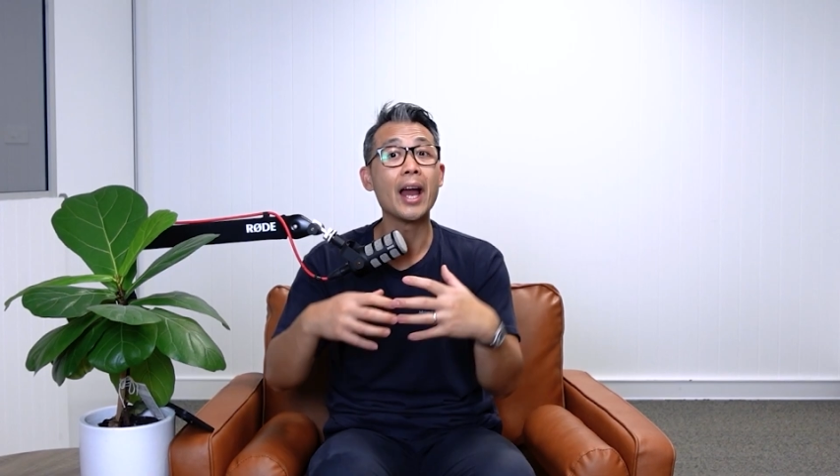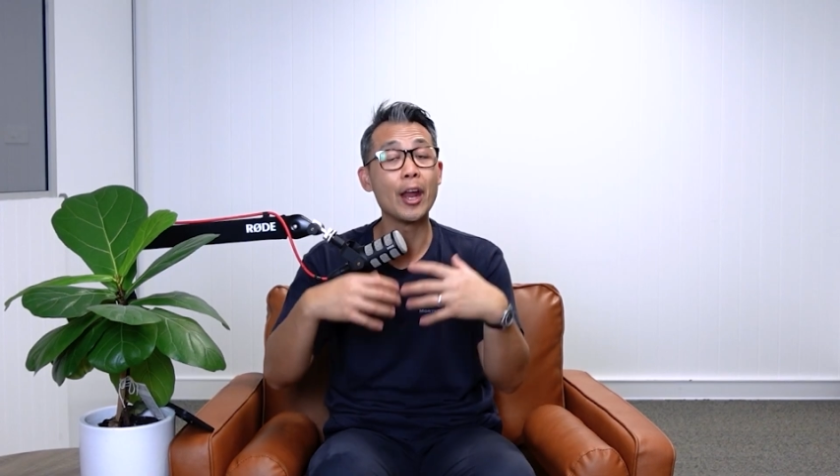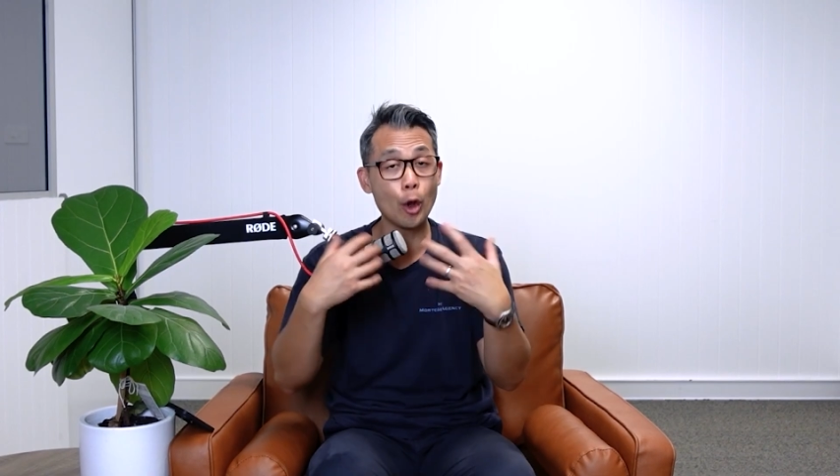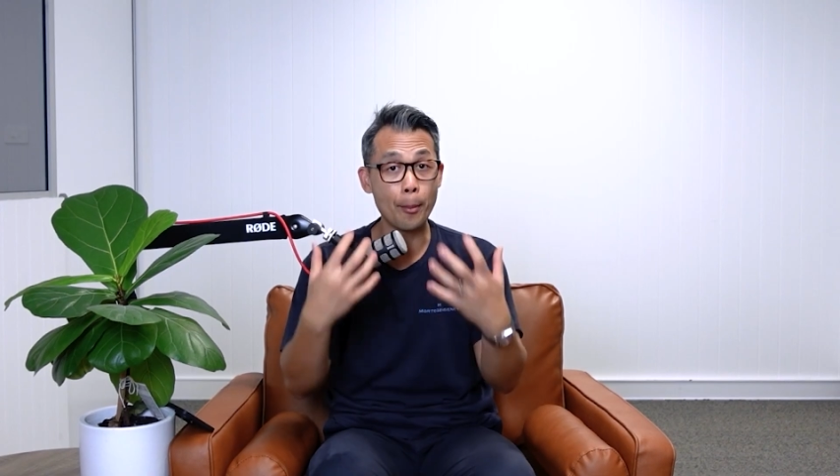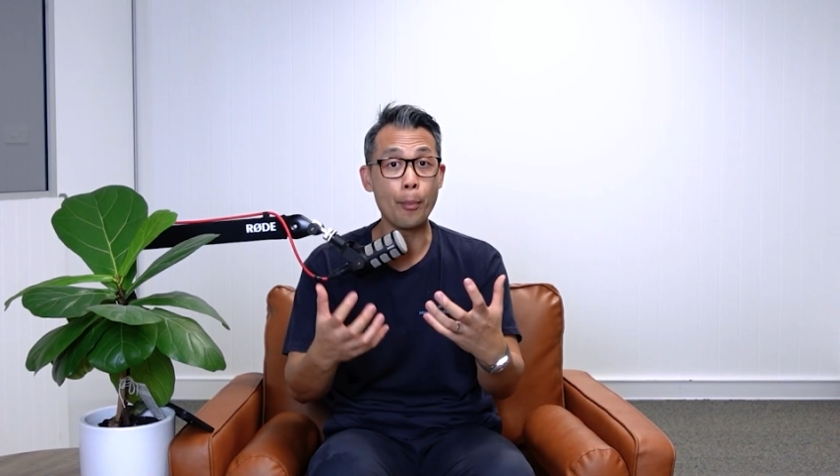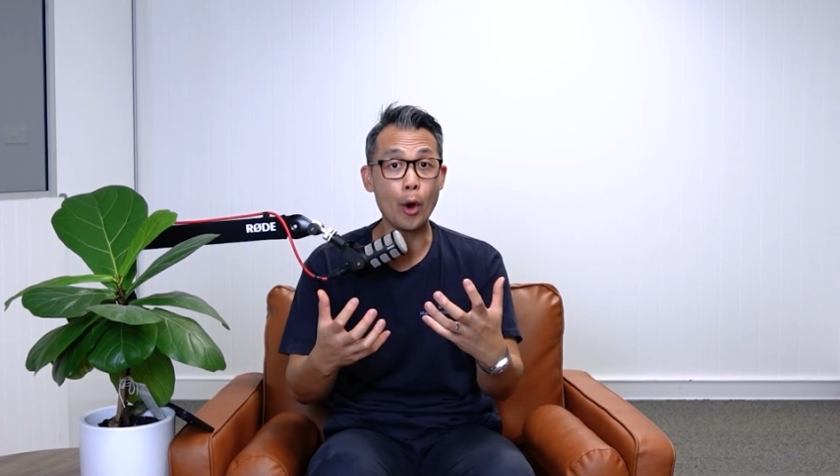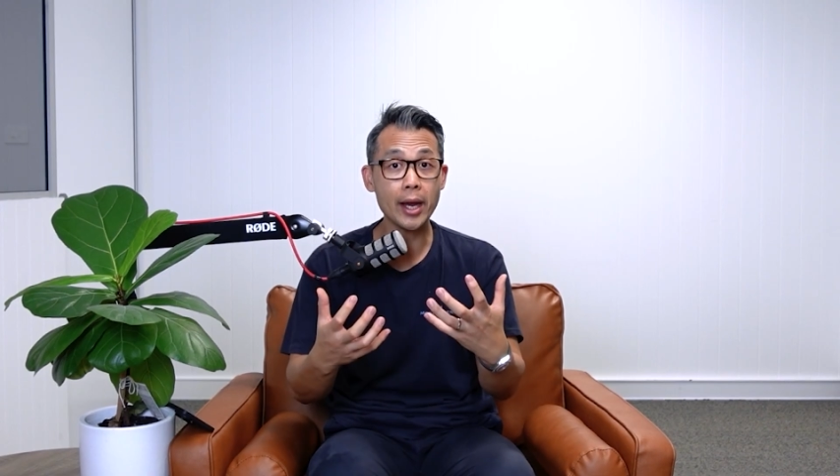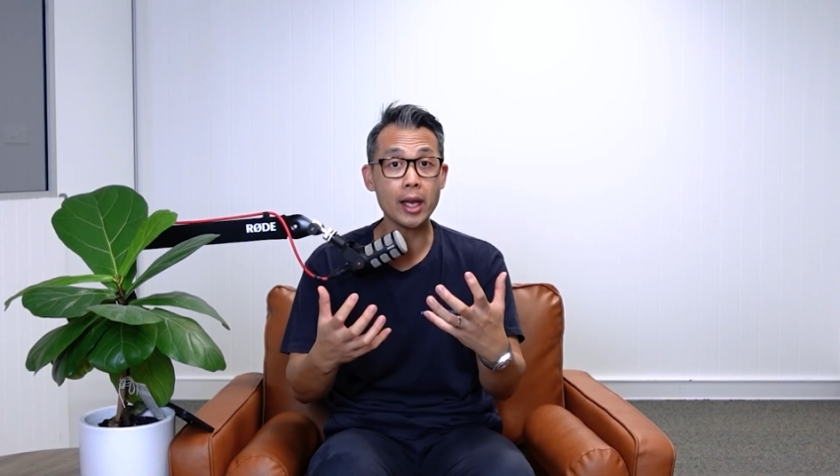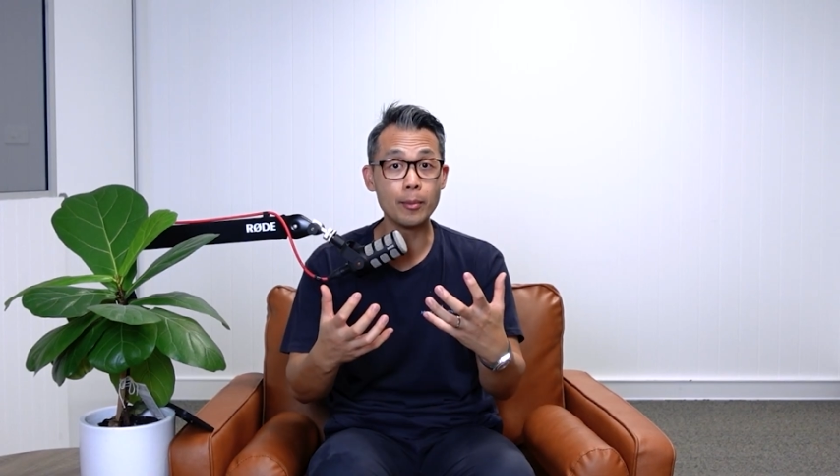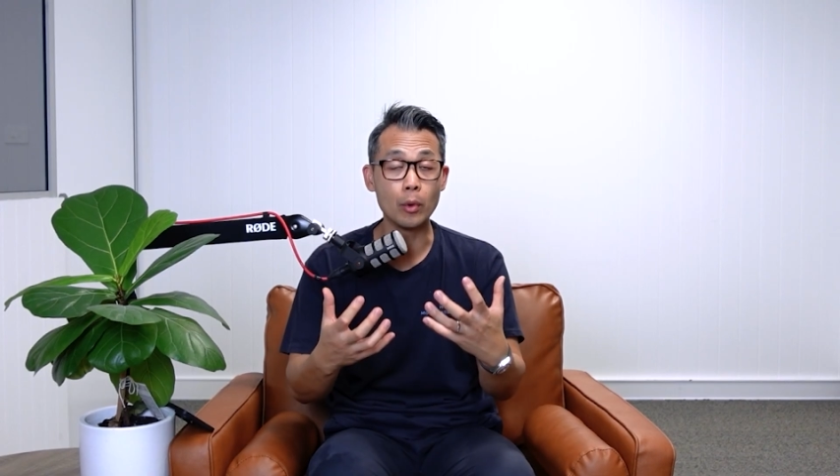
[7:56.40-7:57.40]
and not
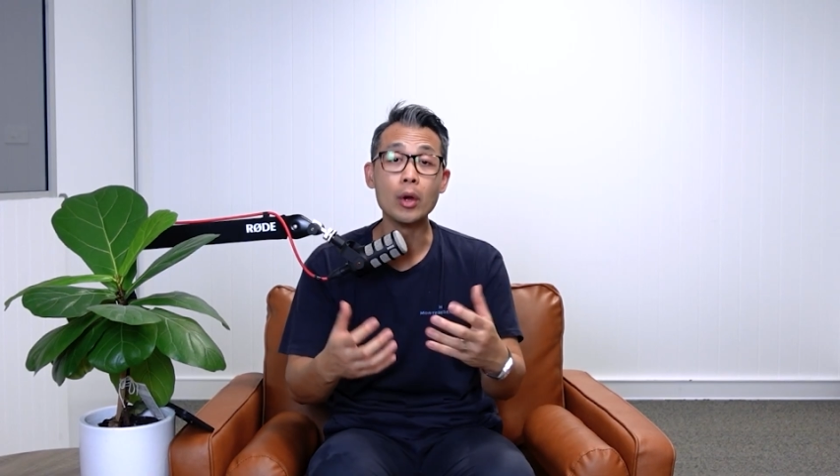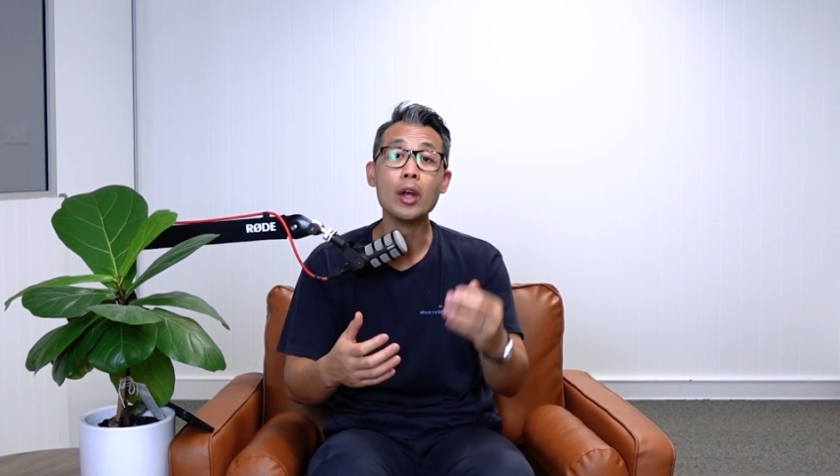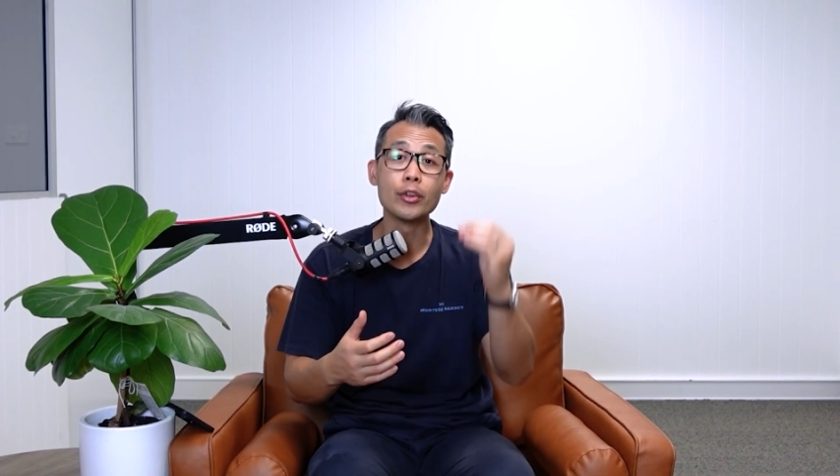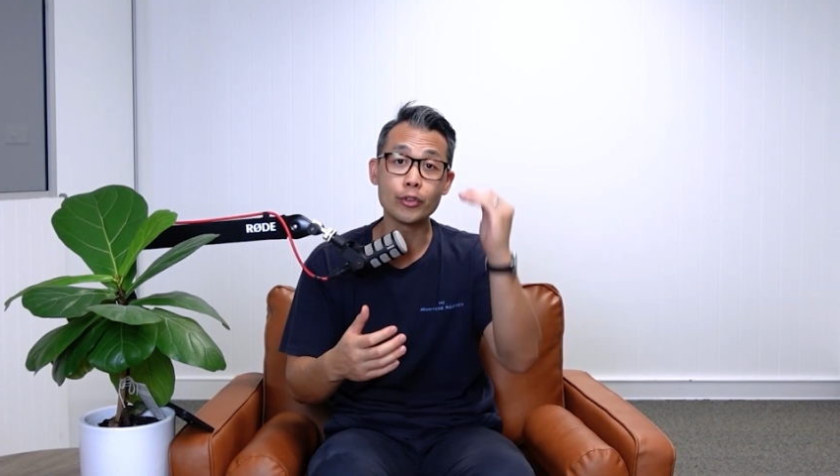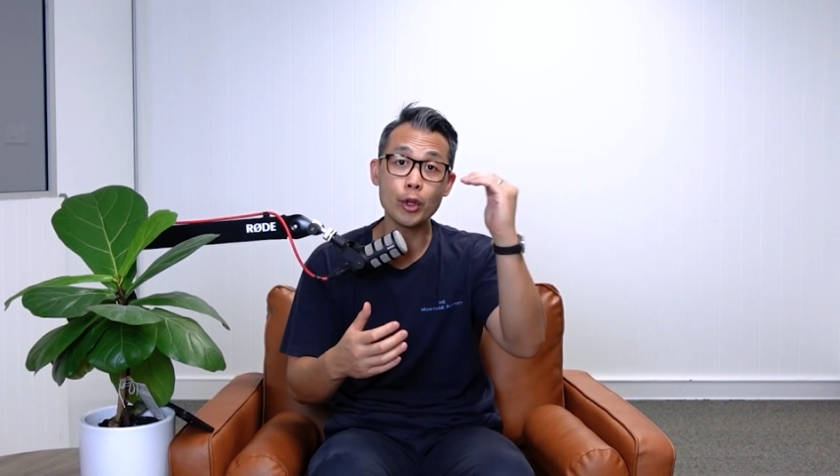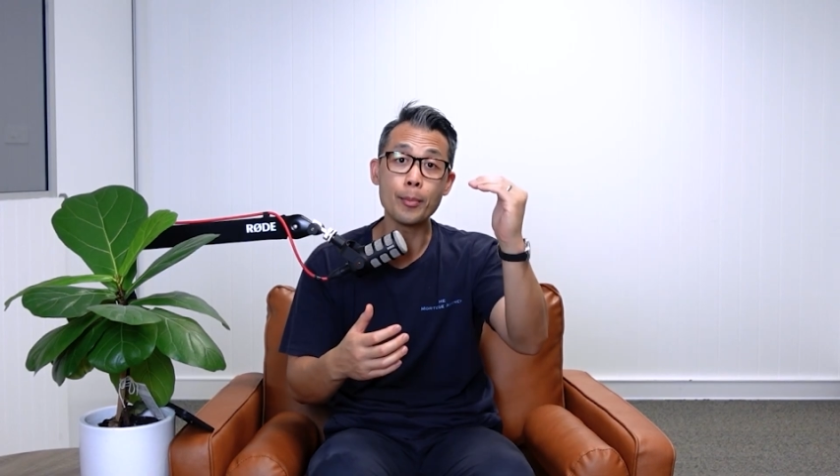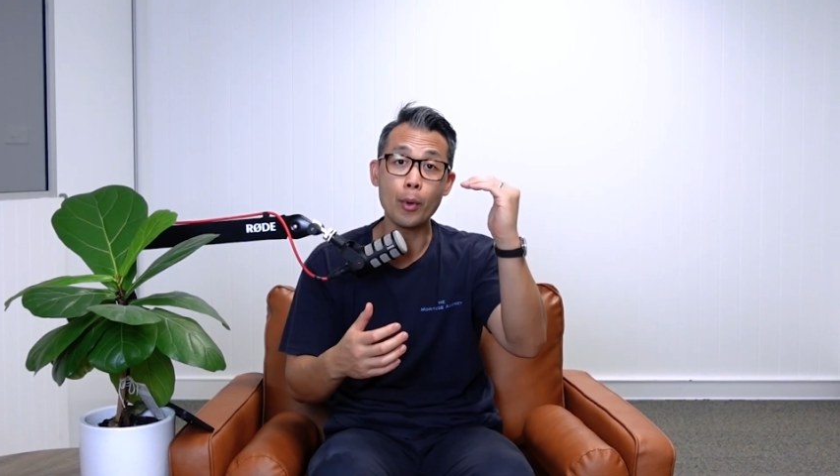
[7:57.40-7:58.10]
buying anymore. So you're